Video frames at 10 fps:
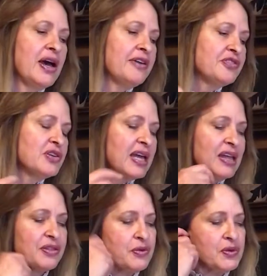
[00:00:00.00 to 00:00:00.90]
after you
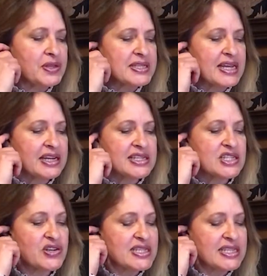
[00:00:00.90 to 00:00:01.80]
get through this kind of
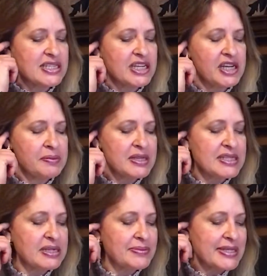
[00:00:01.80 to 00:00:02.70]
stressy time, it
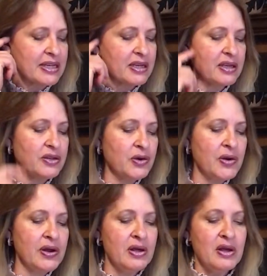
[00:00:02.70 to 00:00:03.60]
seems like
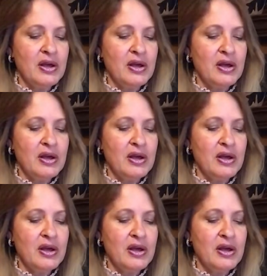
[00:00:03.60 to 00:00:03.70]
you're